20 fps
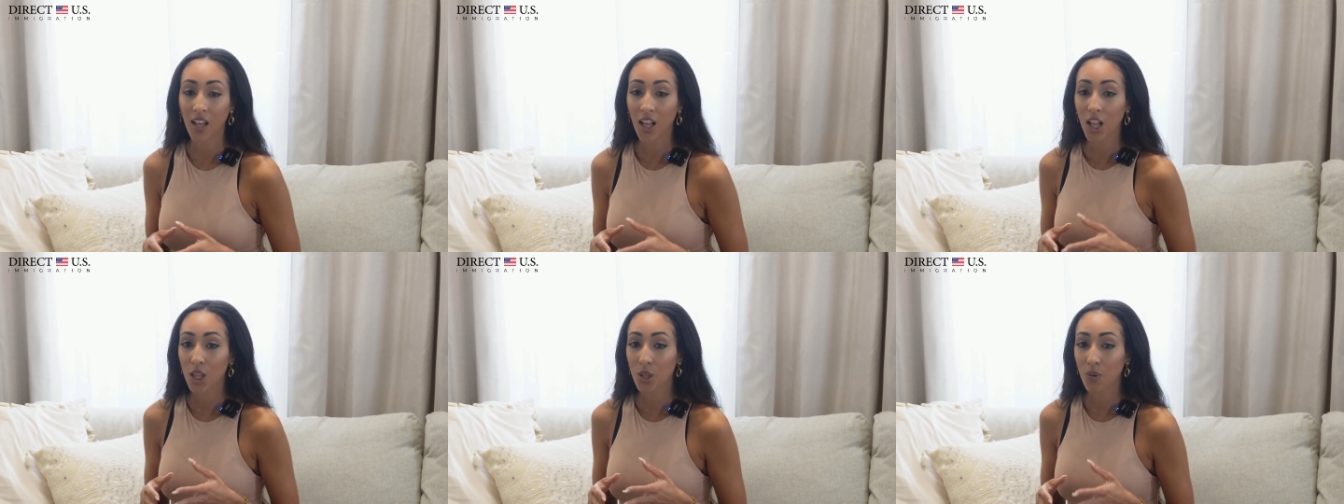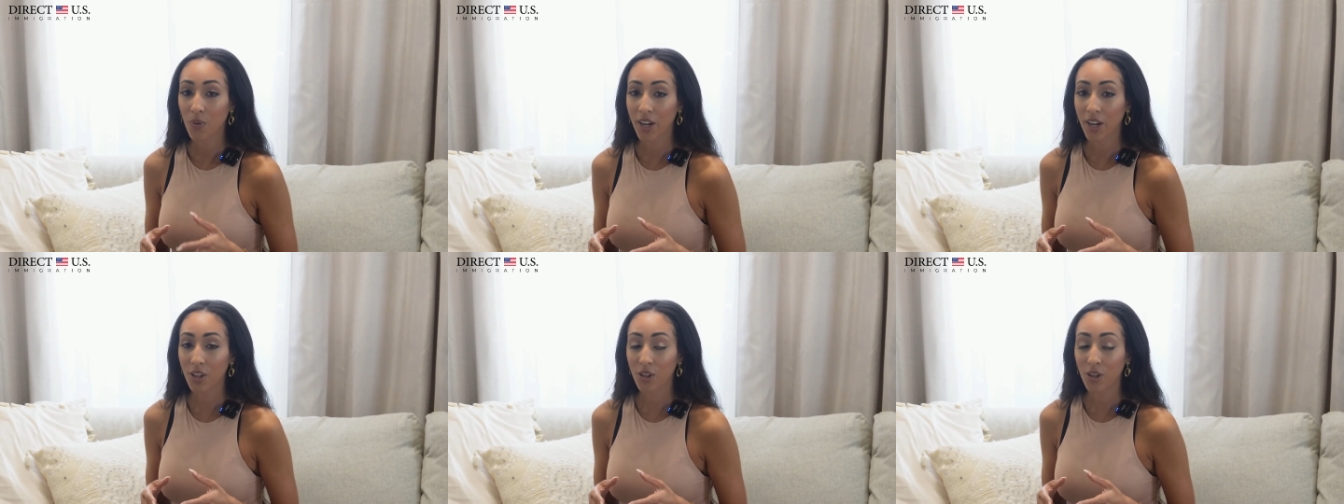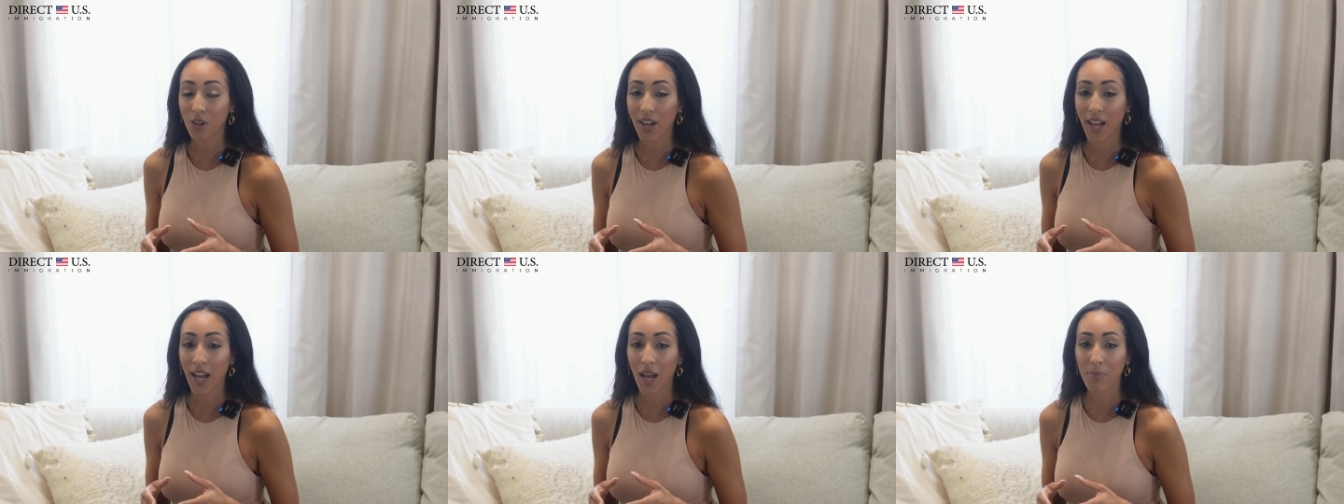The
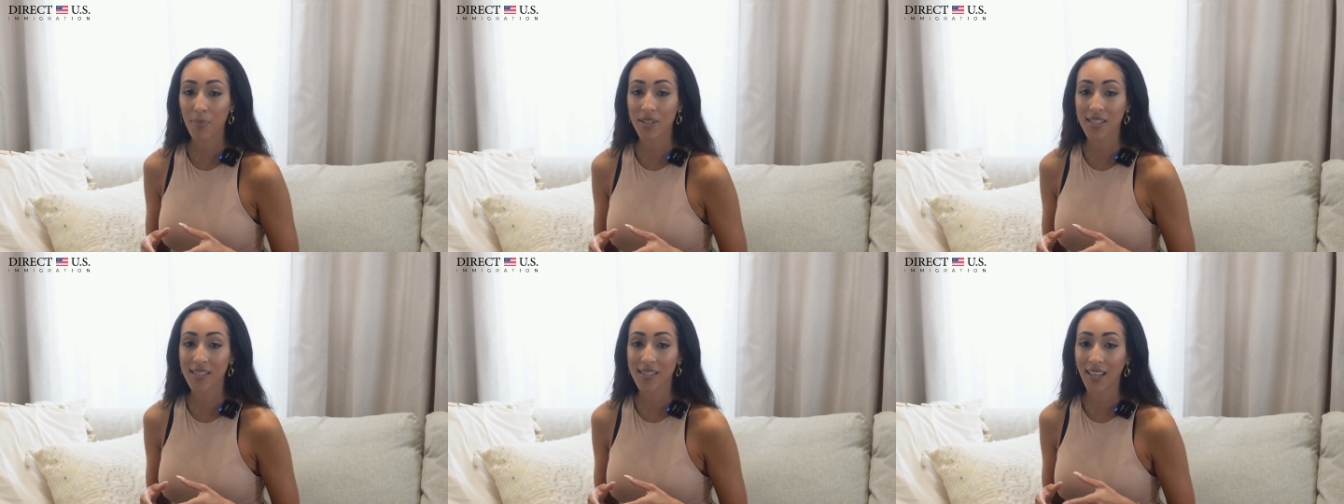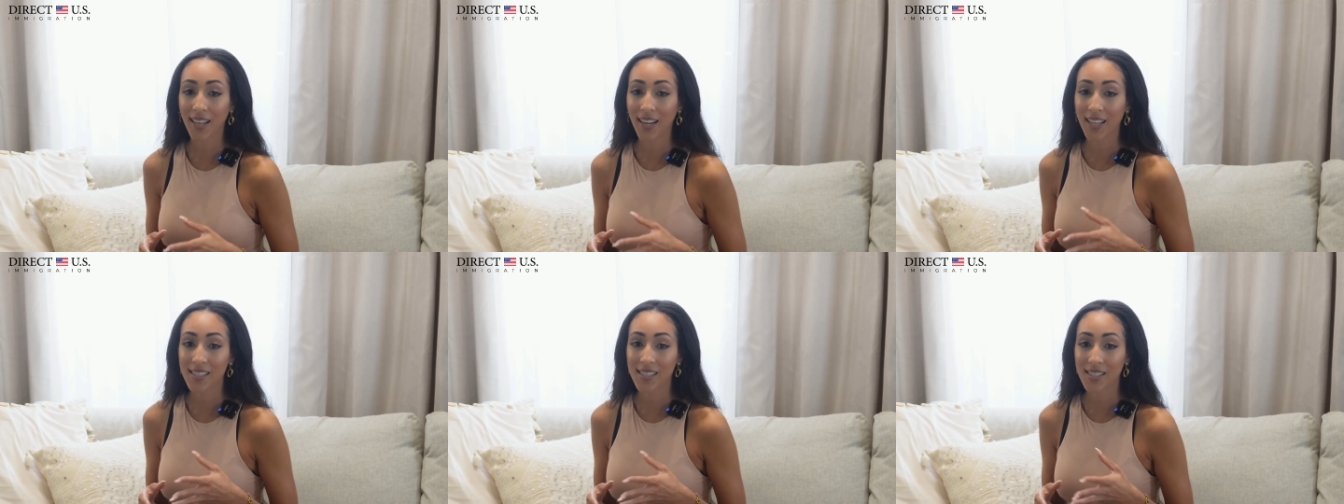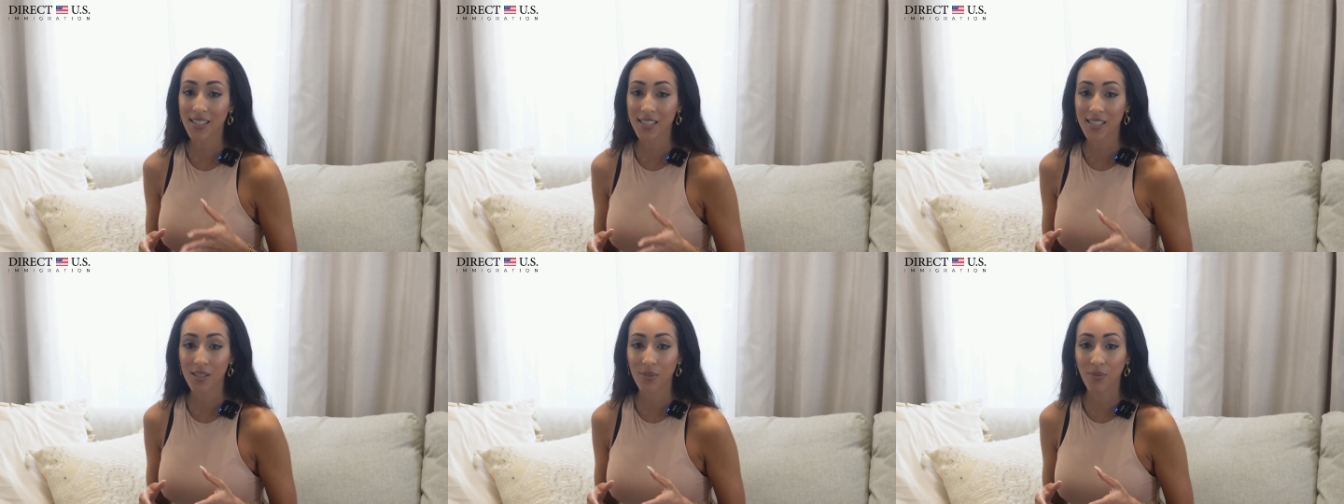regular cap is set at
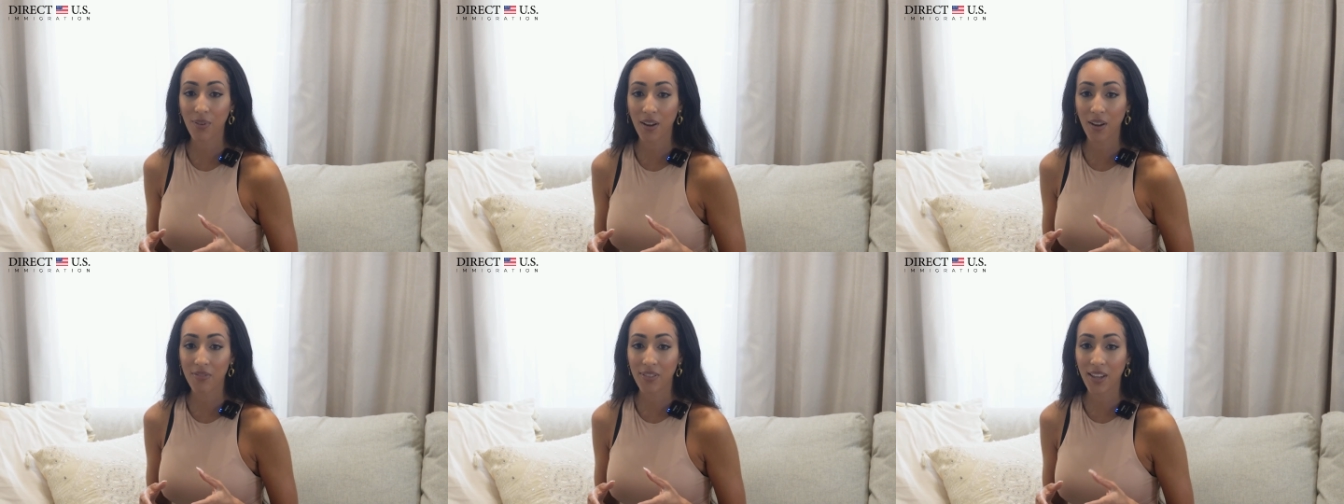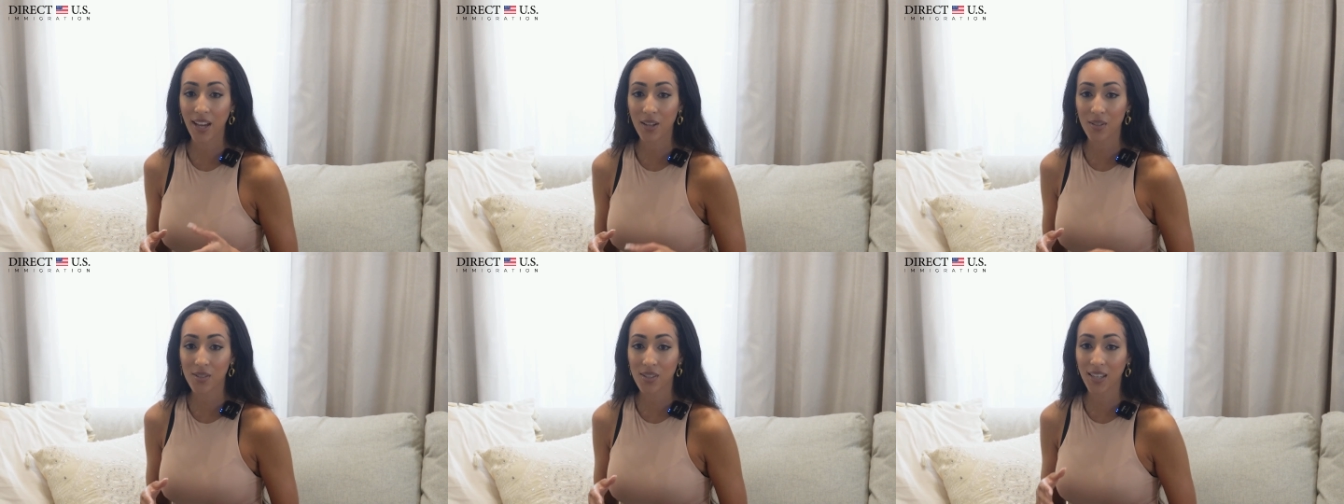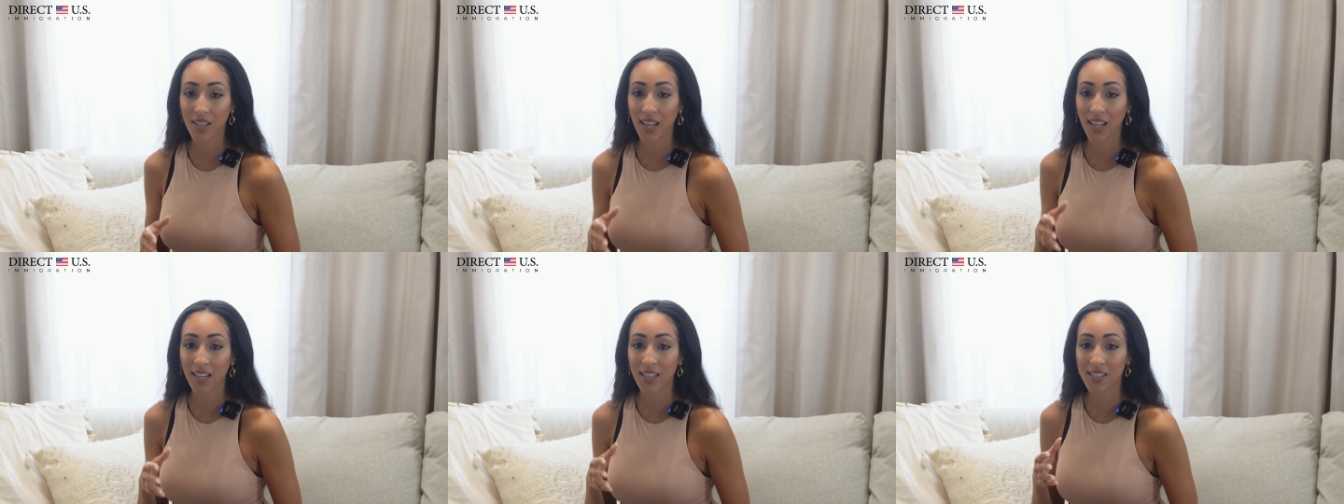
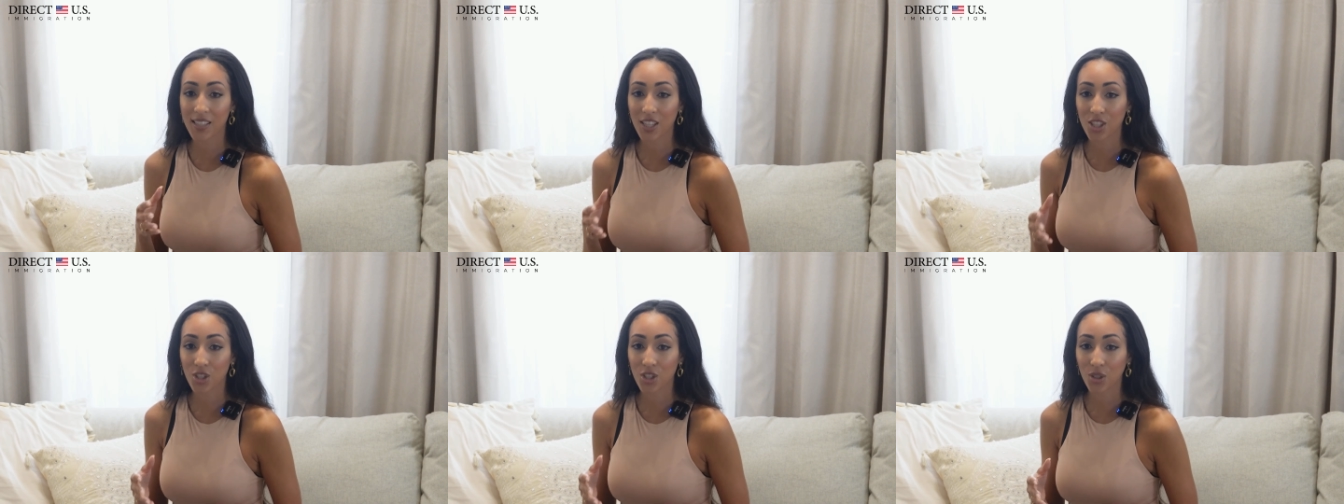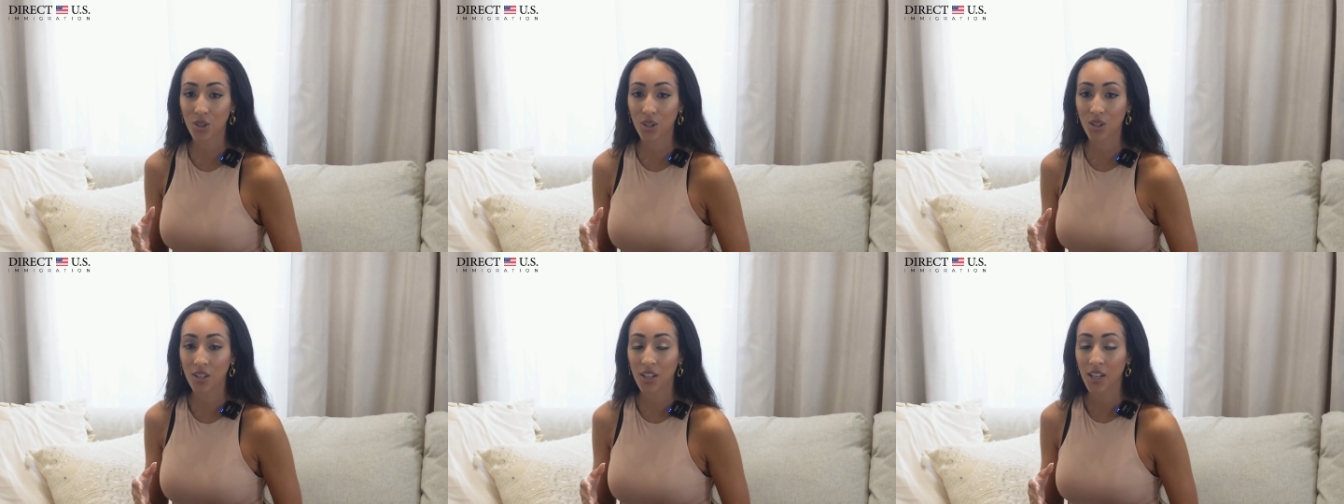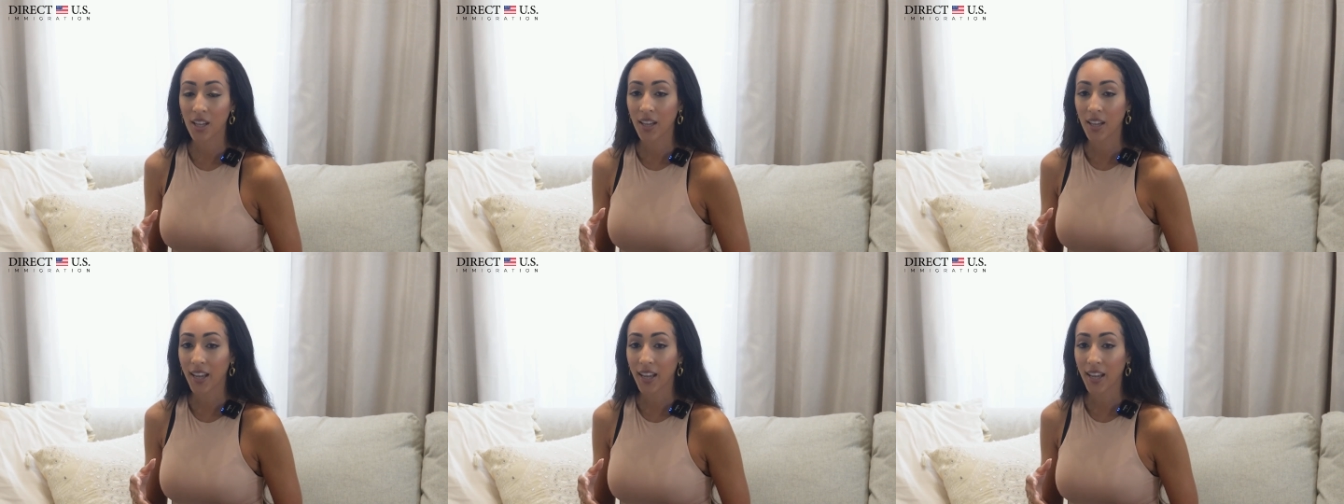$65,000